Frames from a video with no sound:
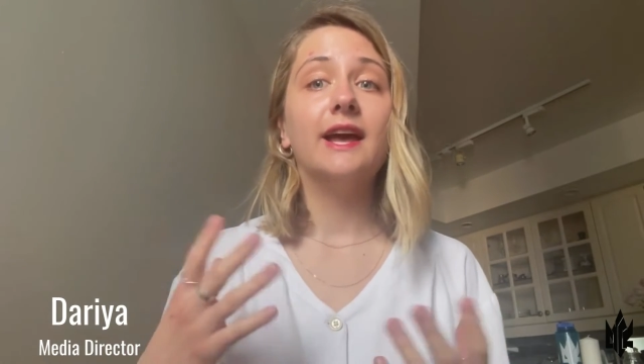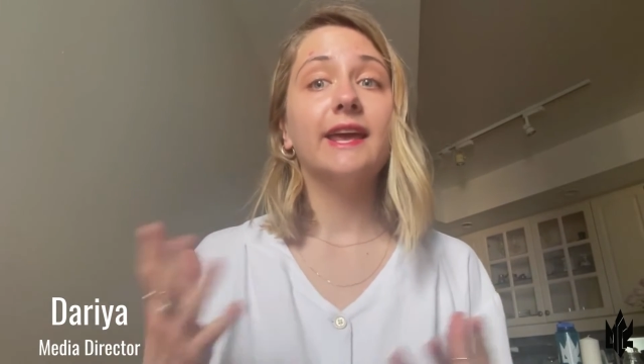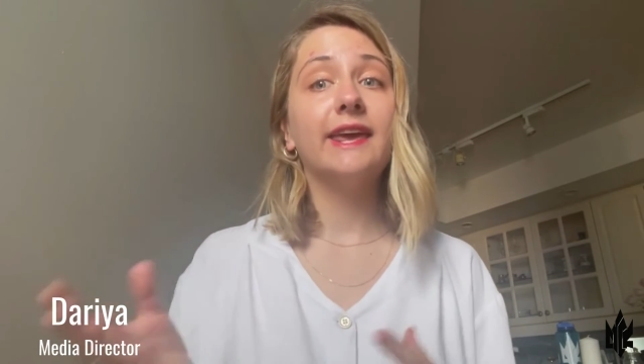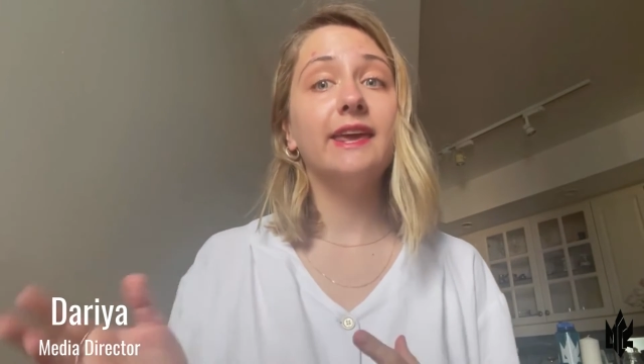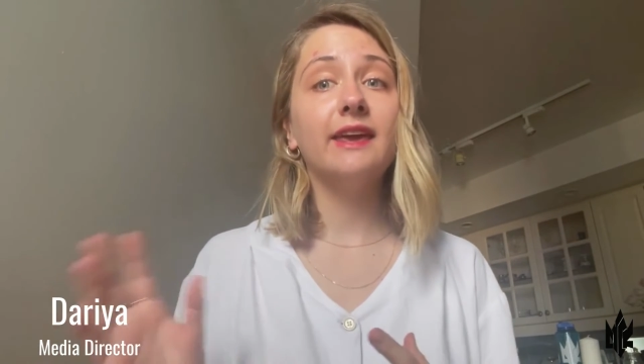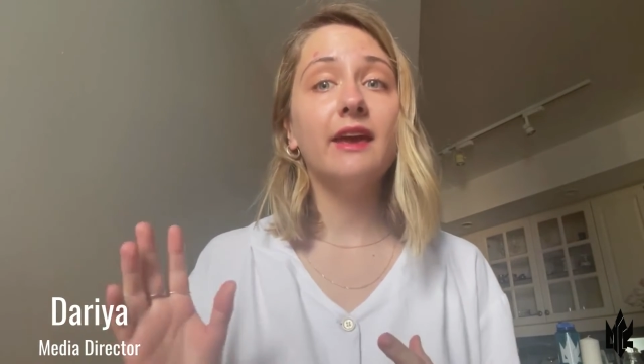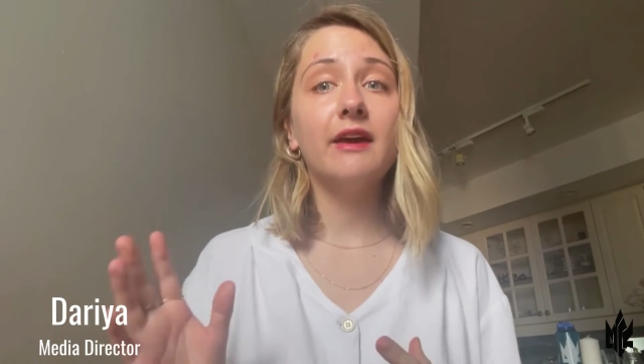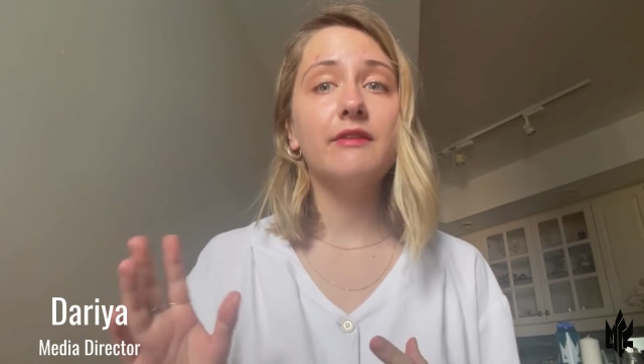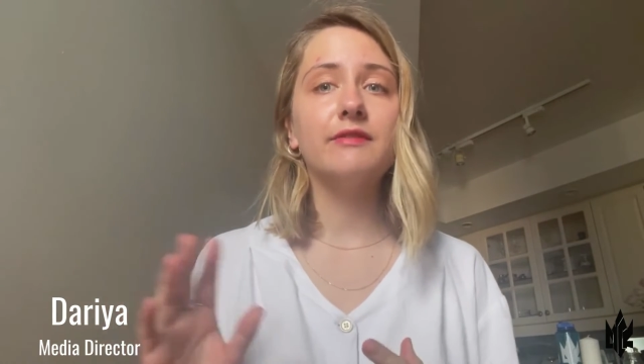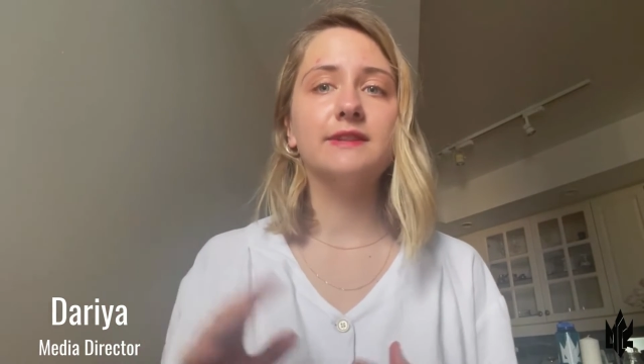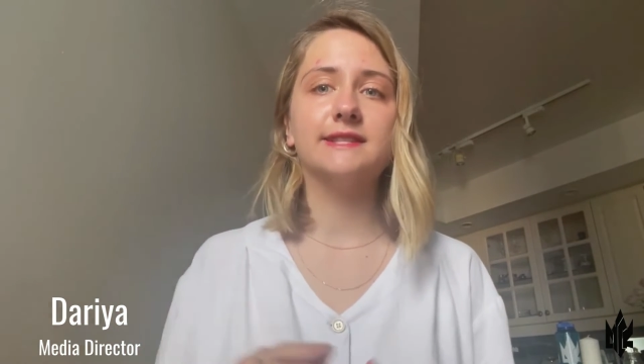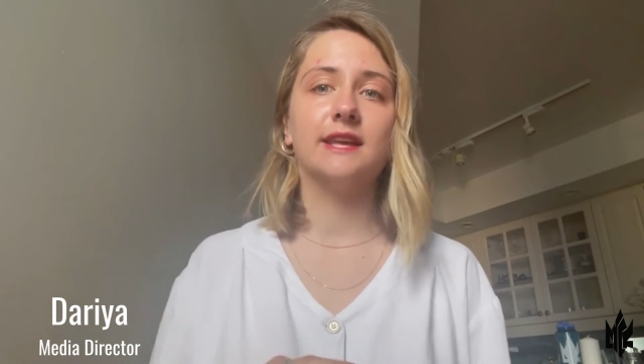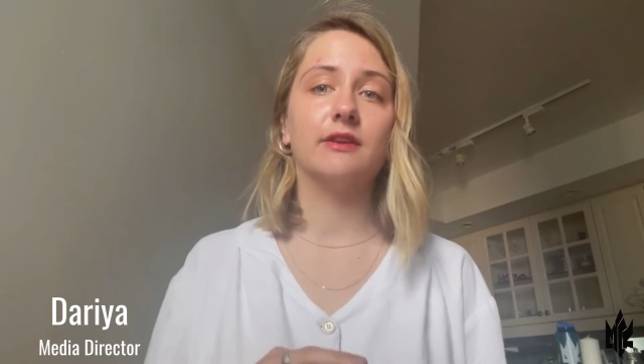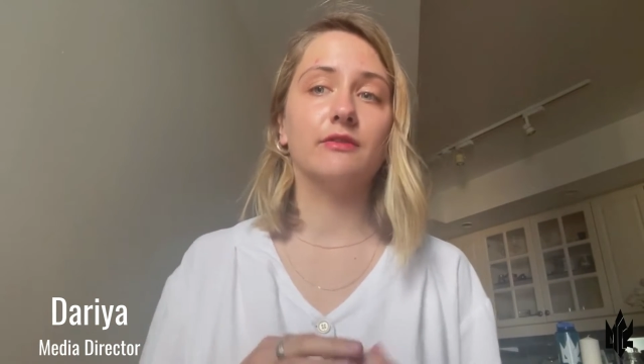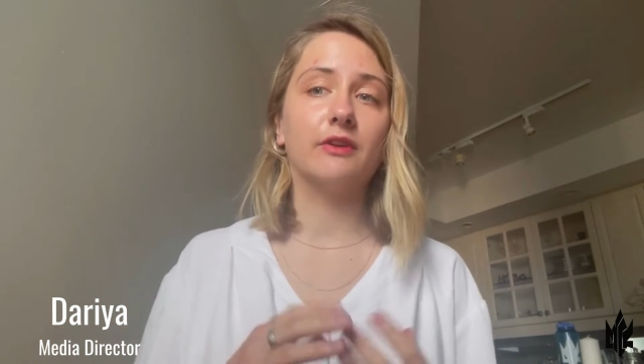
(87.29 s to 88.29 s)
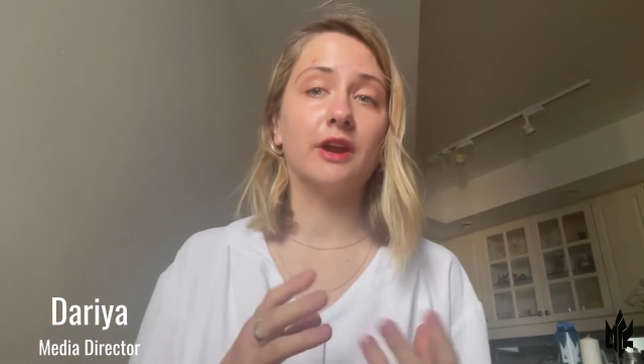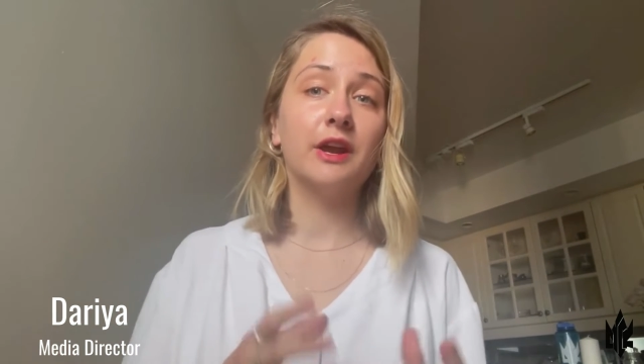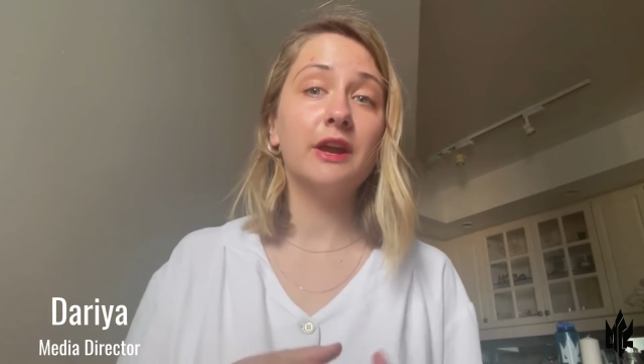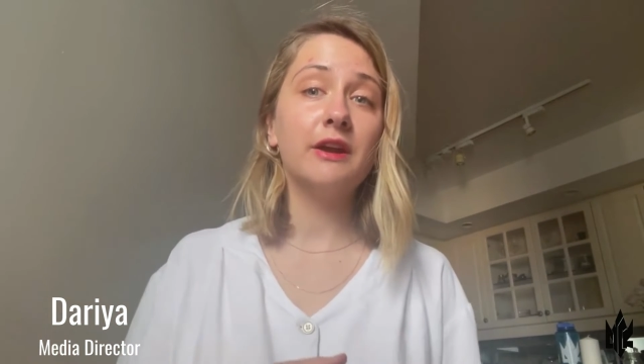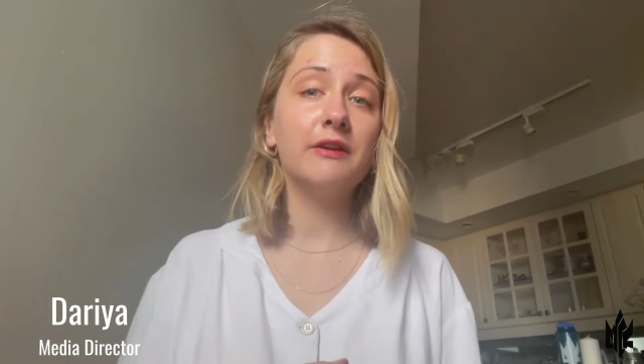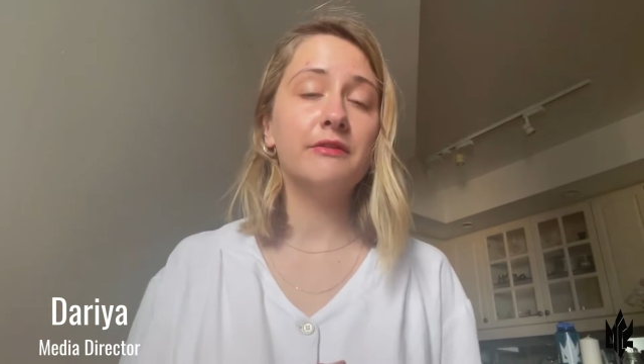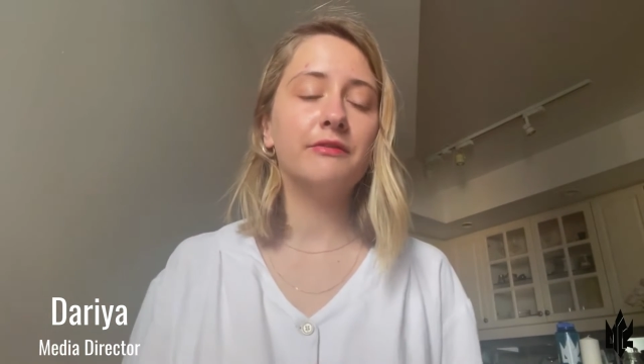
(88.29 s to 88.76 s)
Kiev instead of
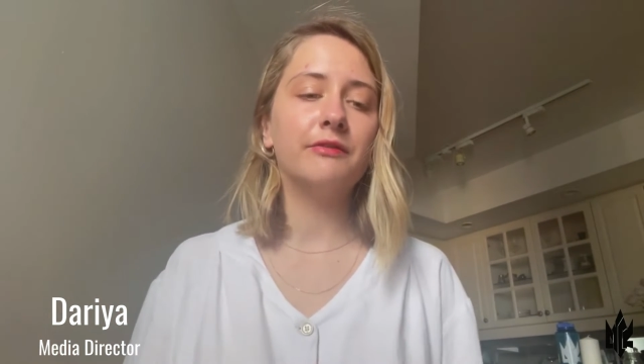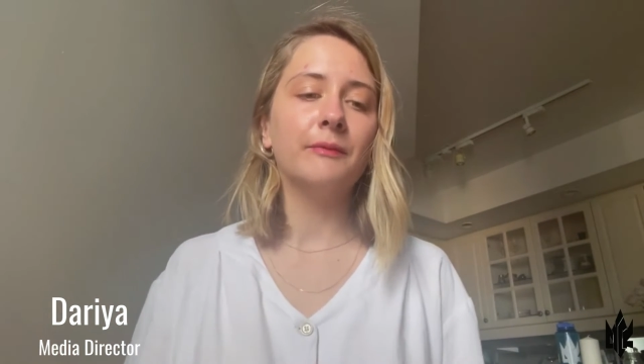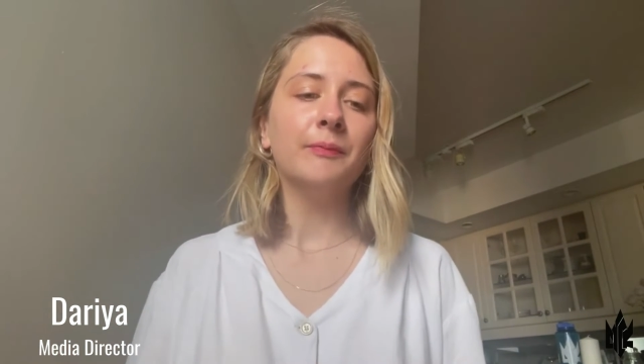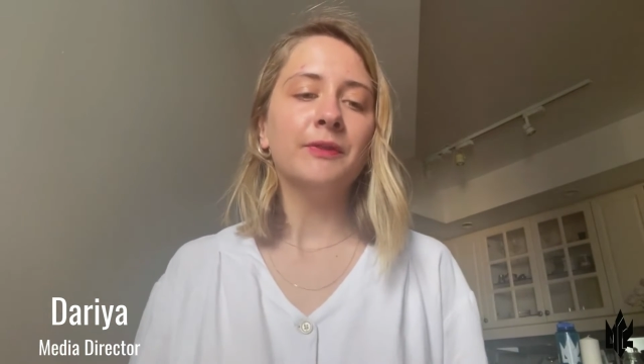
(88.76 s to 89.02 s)
Kyiv.